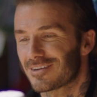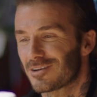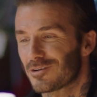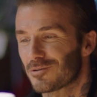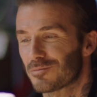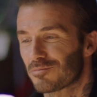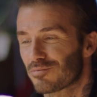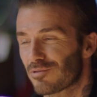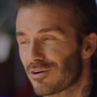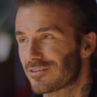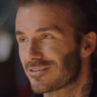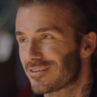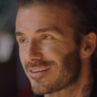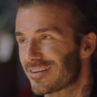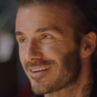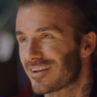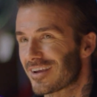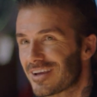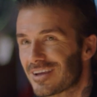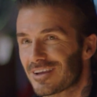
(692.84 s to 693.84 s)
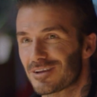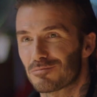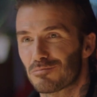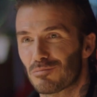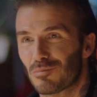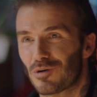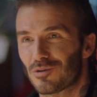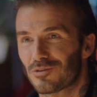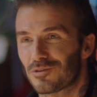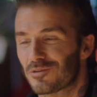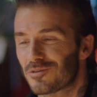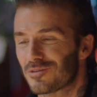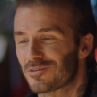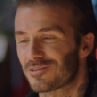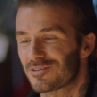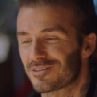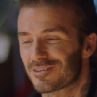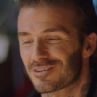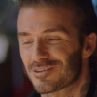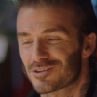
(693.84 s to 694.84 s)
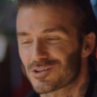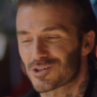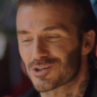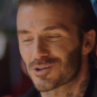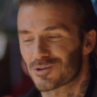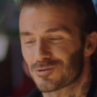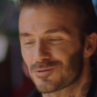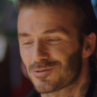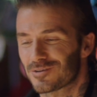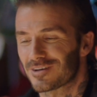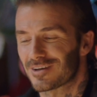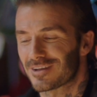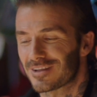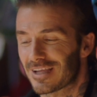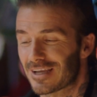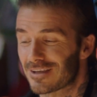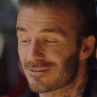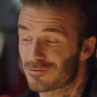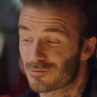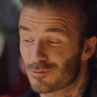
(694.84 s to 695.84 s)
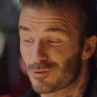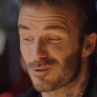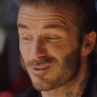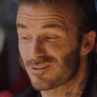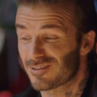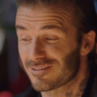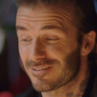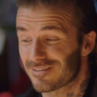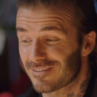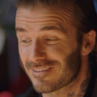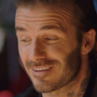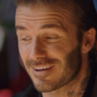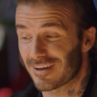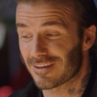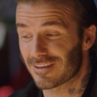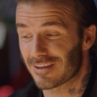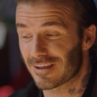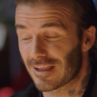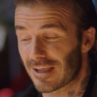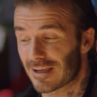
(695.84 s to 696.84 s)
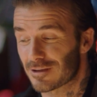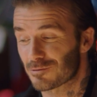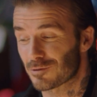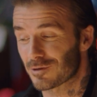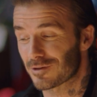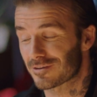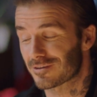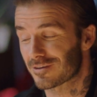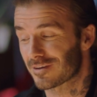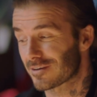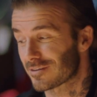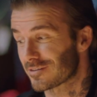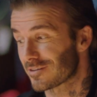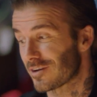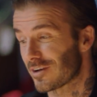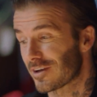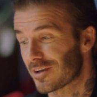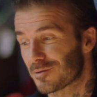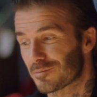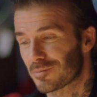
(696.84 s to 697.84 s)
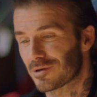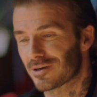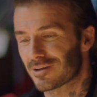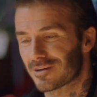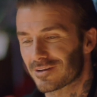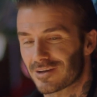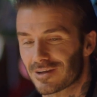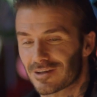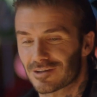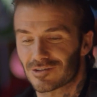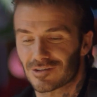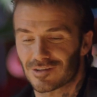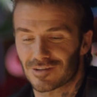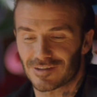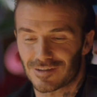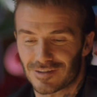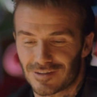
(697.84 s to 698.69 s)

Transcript: your present day modern shoe, and that's what. And that's what's exciting about it, actually.